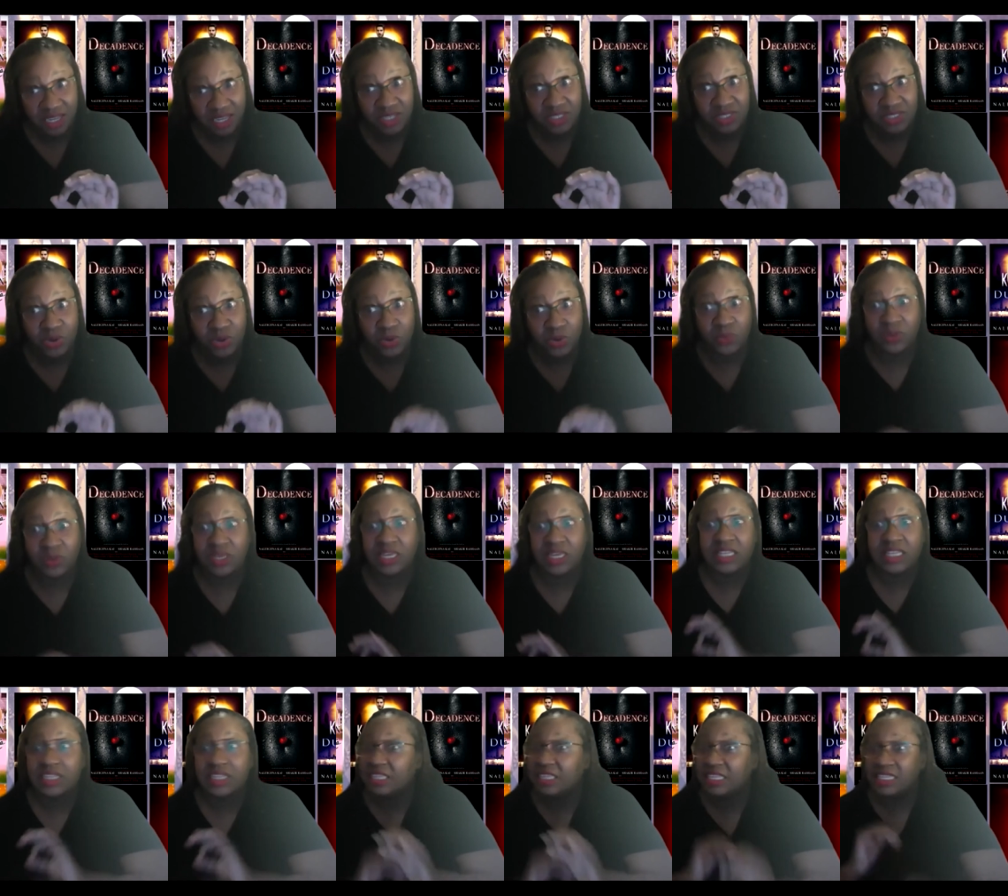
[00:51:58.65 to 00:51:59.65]
So
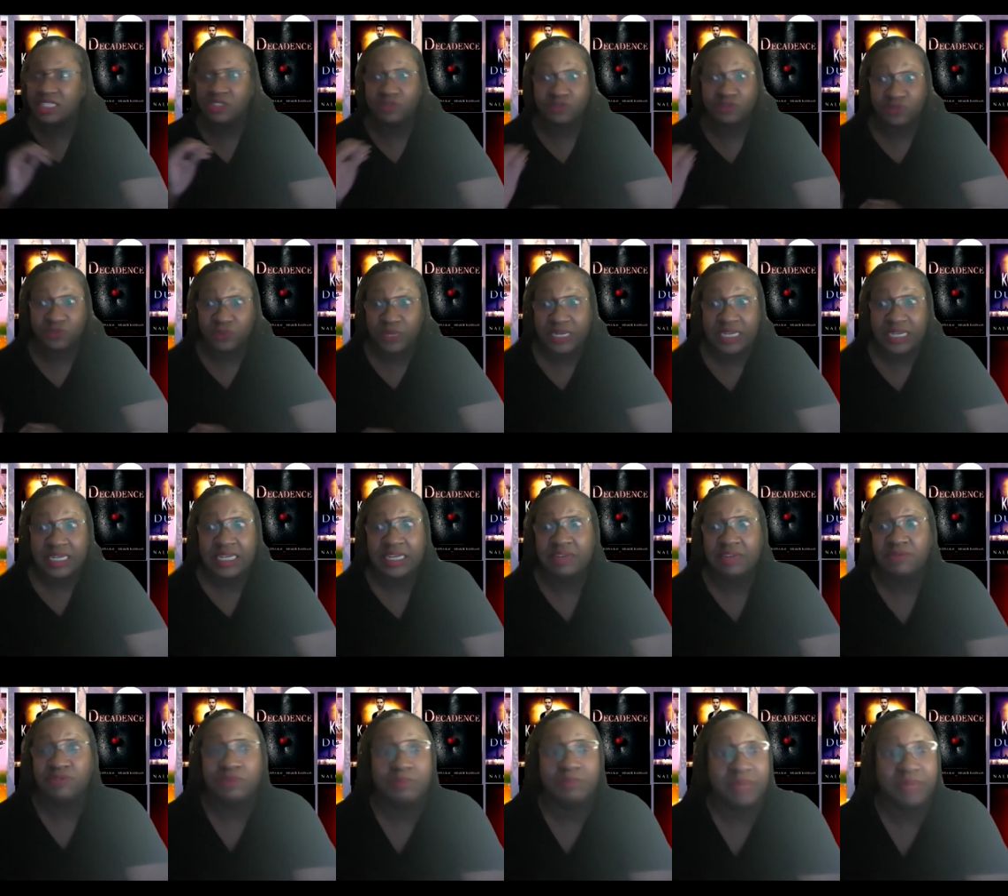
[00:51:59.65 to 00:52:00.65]
getting this free
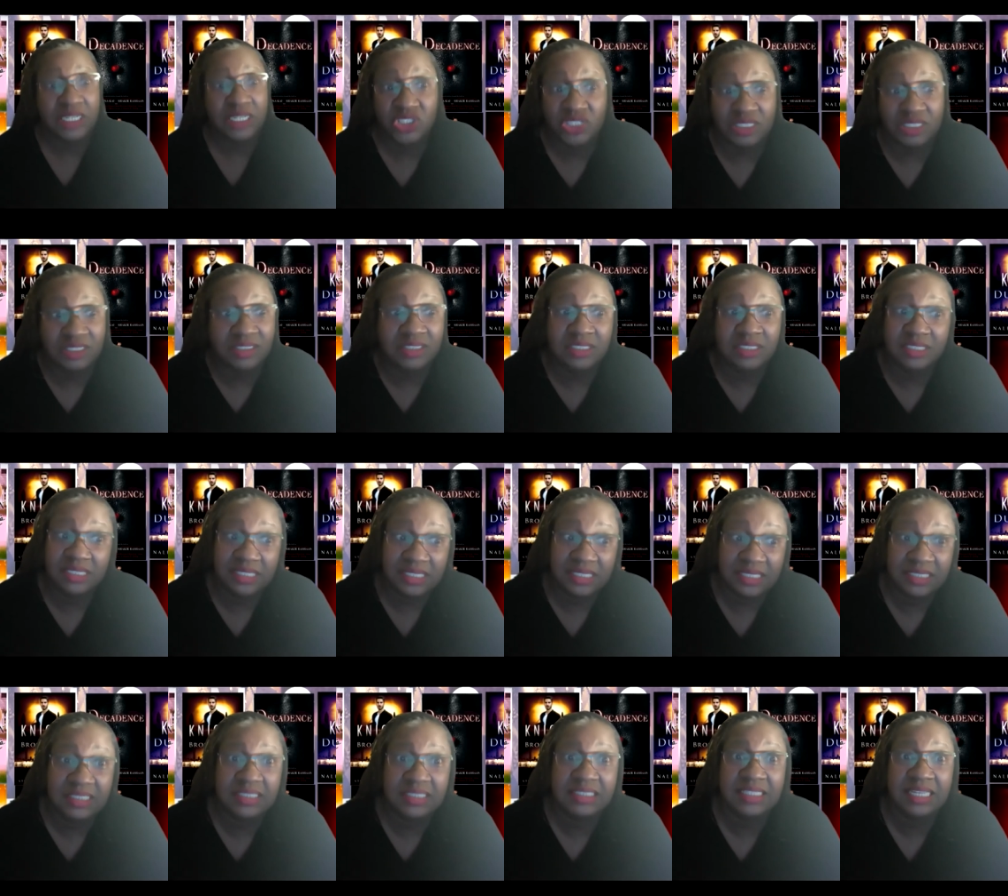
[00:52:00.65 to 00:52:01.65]
information
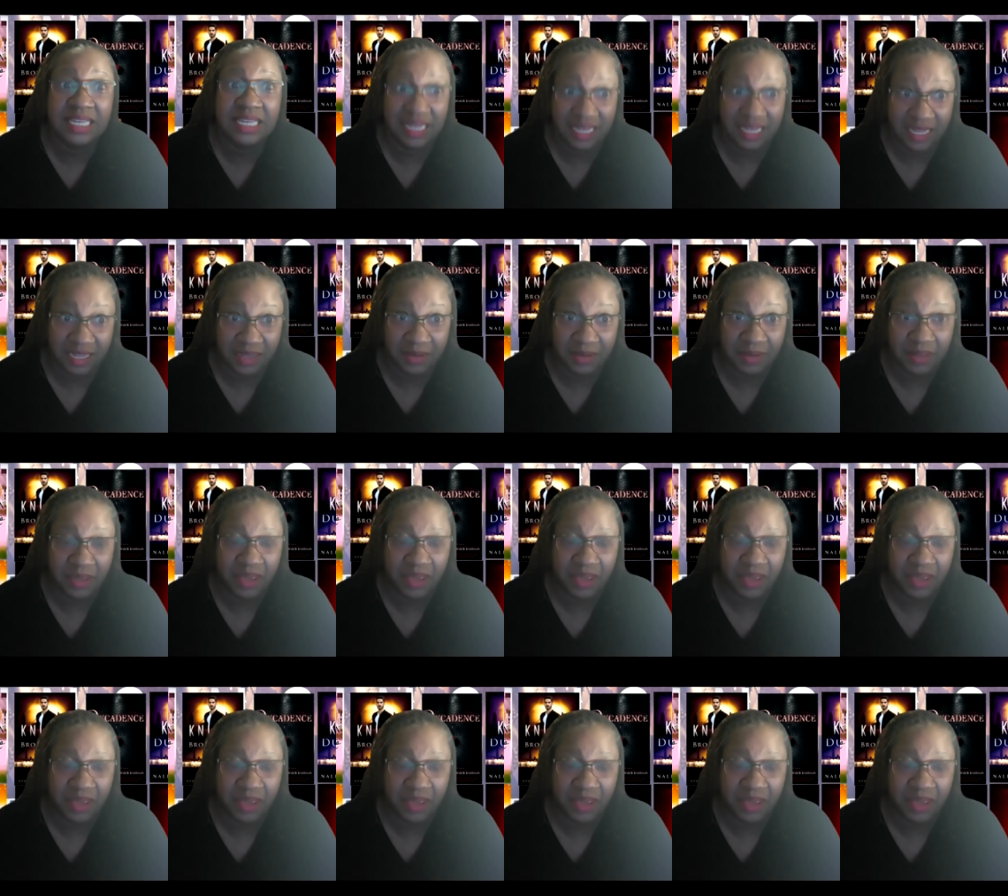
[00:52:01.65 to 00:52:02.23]
is key.